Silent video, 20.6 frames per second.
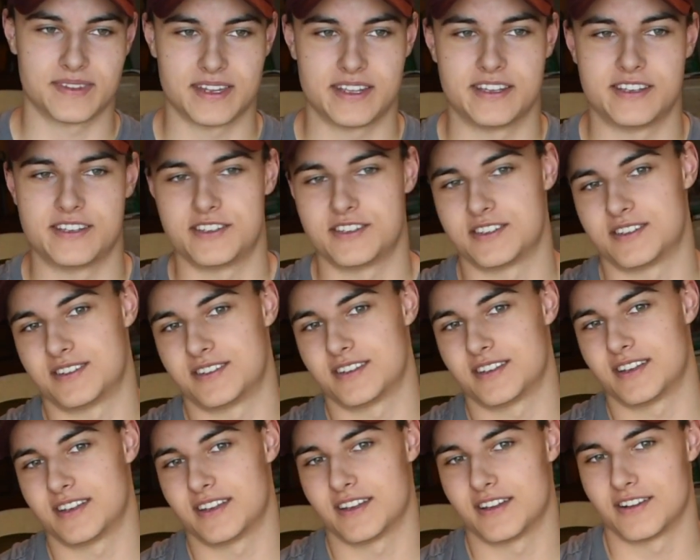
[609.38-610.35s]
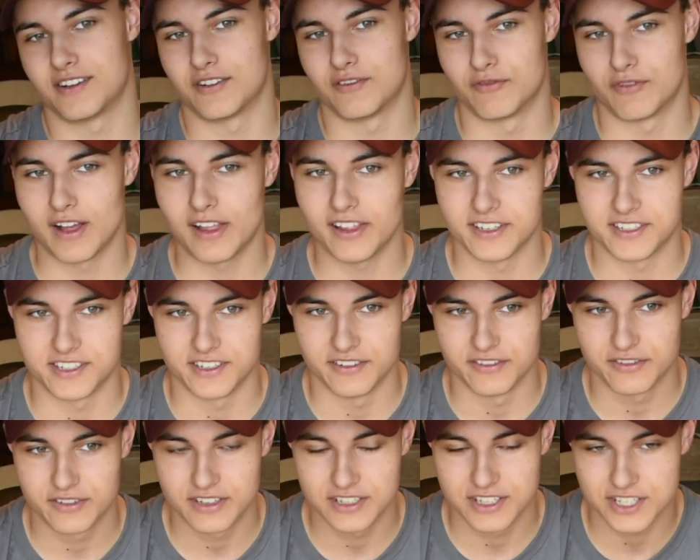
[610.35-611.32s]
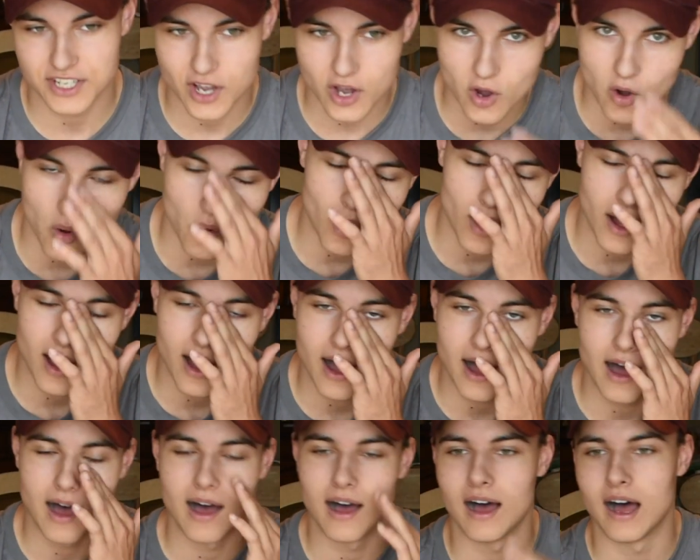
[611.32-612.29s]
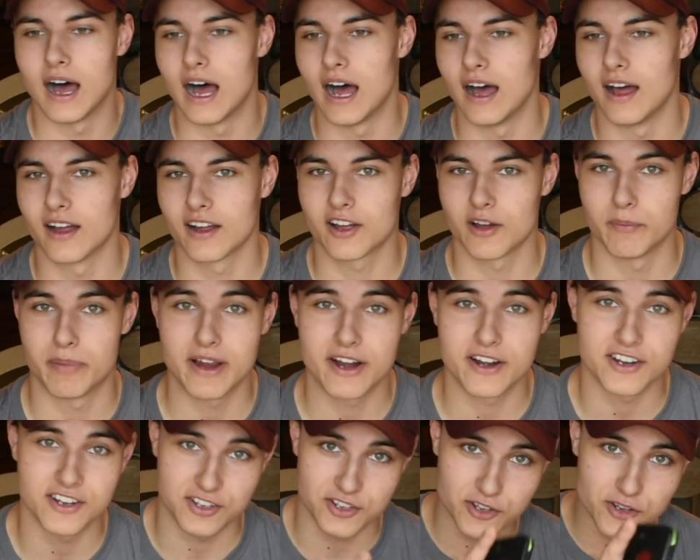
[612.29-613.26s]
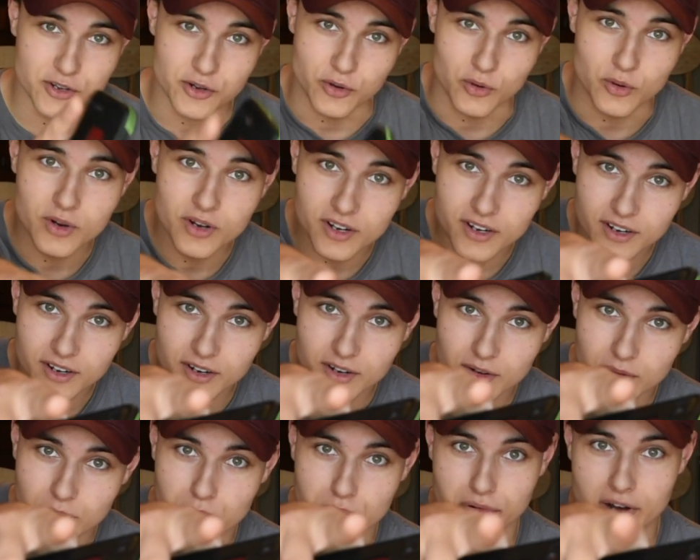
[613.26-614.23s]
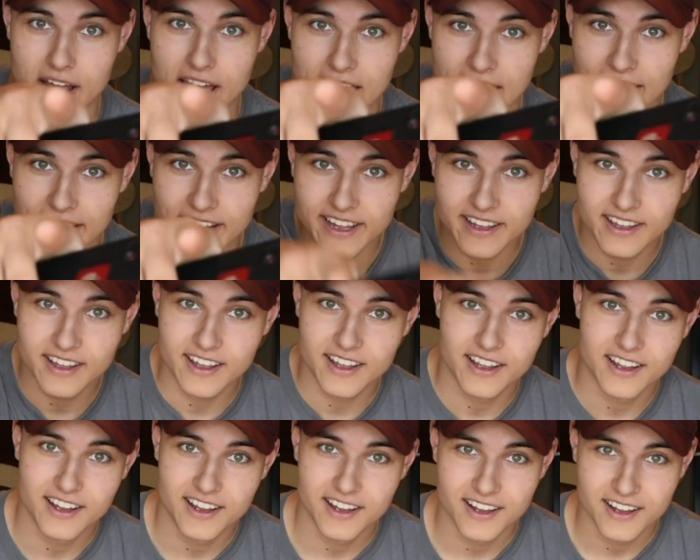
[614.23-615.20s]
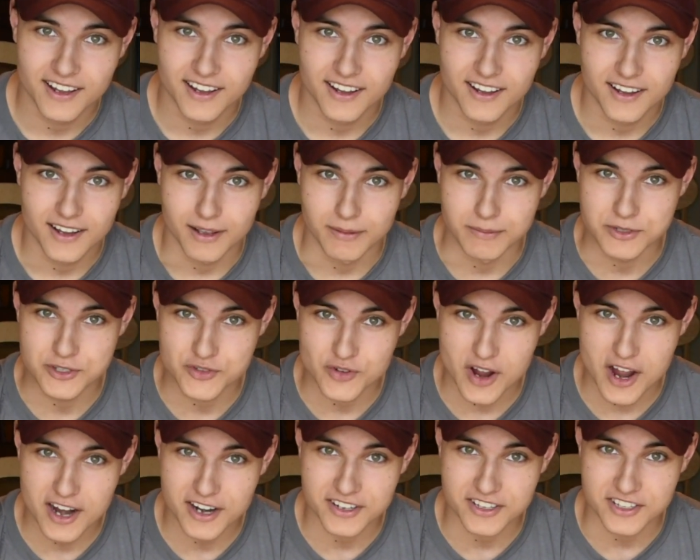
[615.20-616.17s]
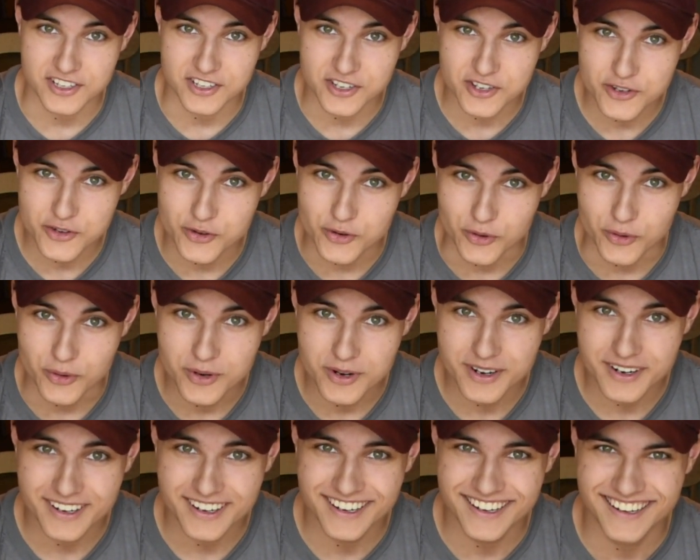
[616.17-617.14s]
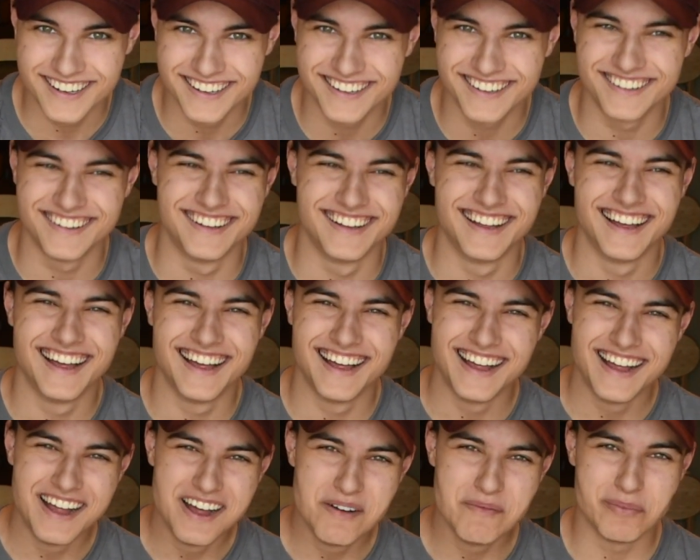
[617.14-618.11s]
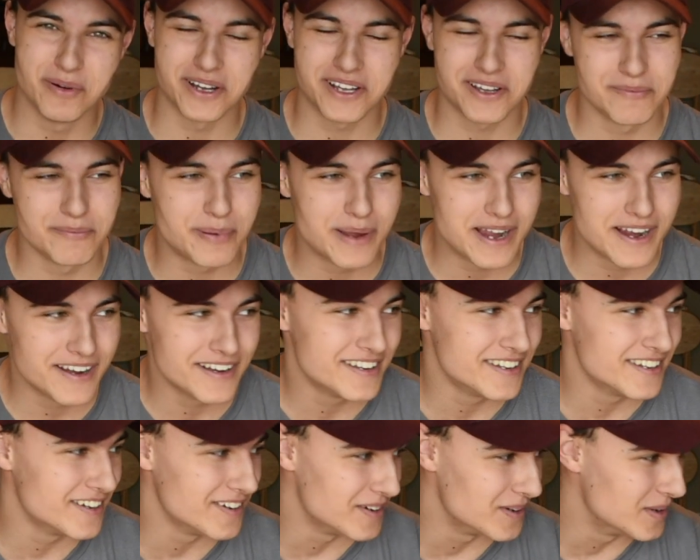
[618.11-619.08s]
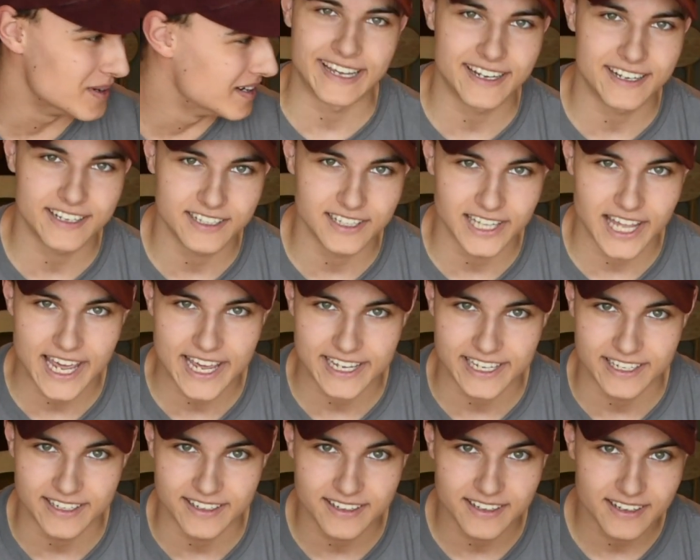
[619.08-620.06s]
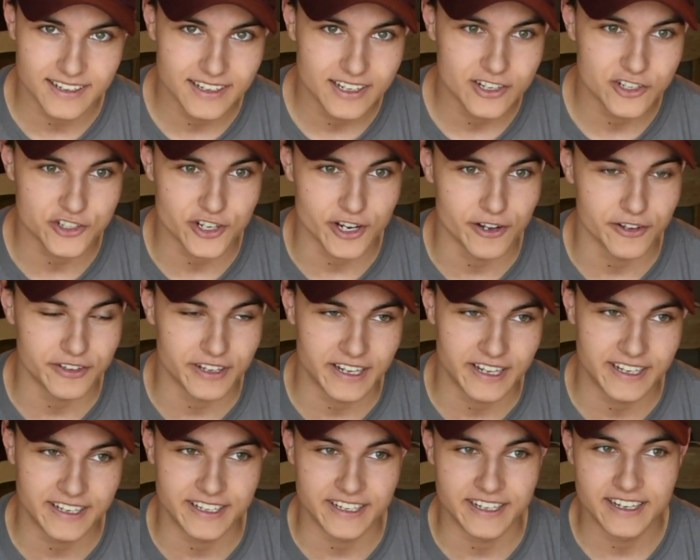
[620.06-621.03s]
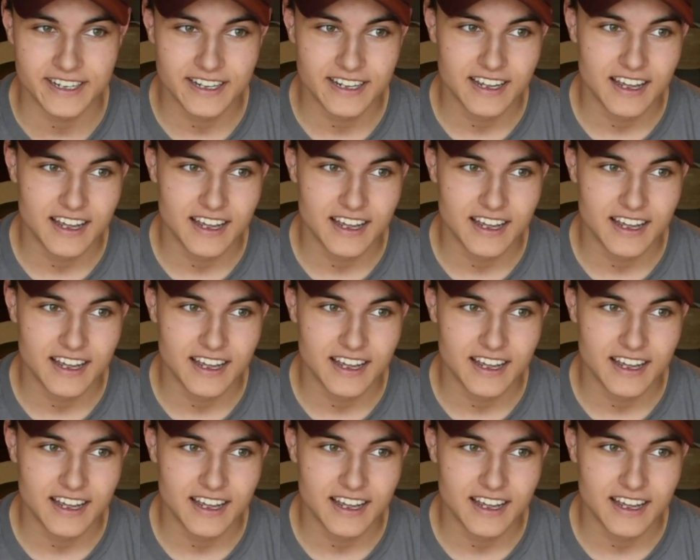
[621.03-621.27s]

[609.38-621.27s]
is relative. So compared to you, Brad, I'm stronger than you. But compared to Andy Langan, shout out to Andy,